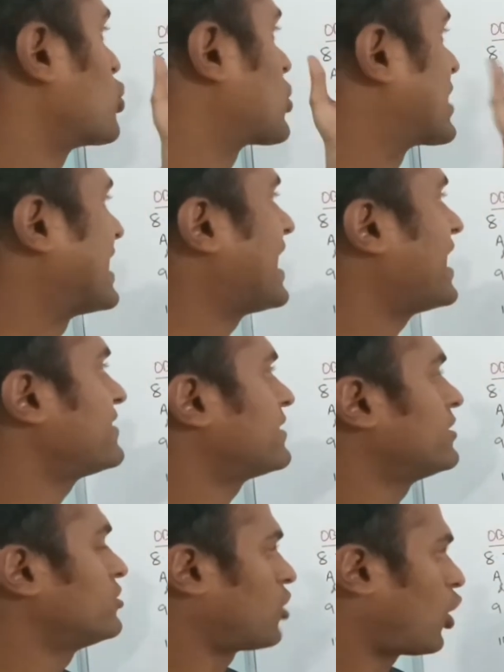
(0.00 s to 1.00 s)
to
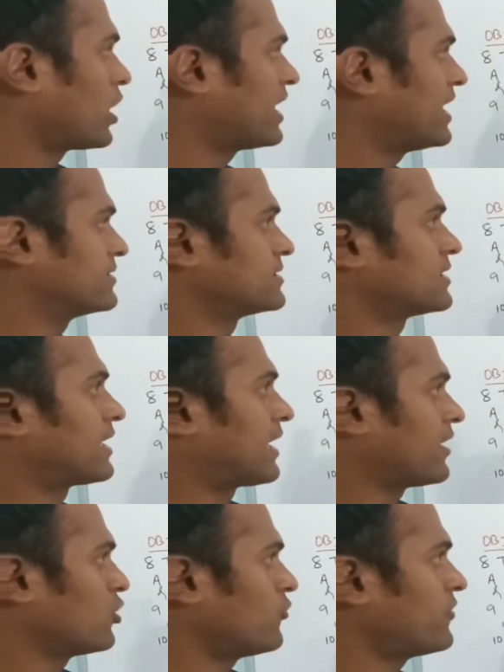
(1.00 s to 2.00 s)
create knowledge,
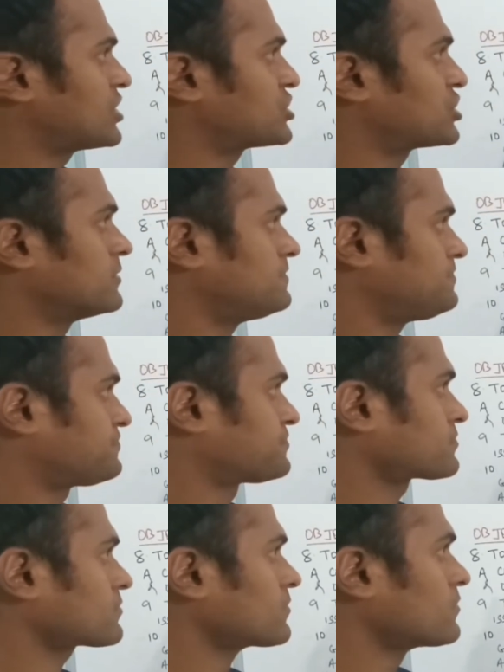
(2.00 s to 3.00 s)
innovation
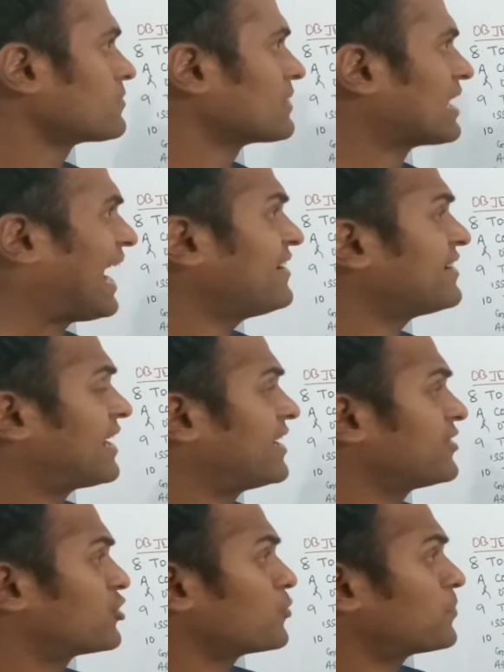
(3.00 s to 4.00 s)

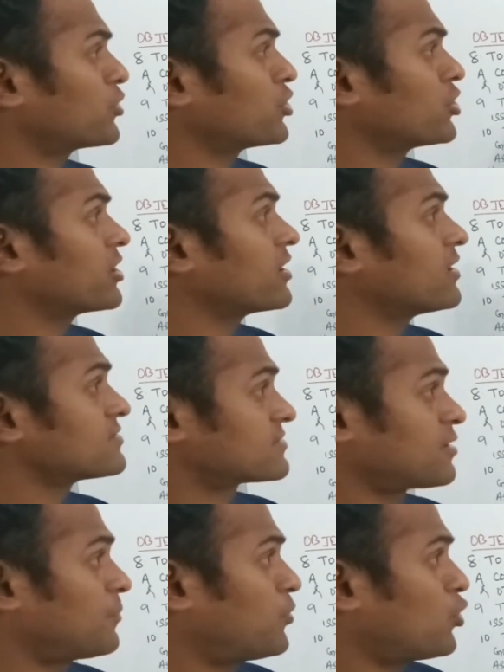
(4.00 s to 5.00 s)
and entrepreneurial
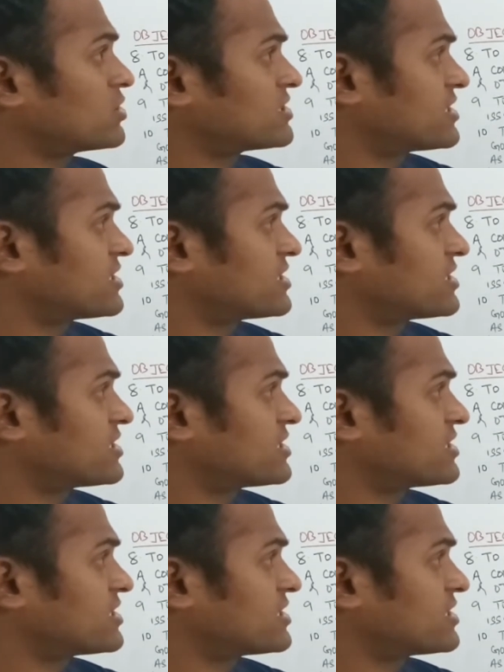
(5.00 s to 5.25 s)
support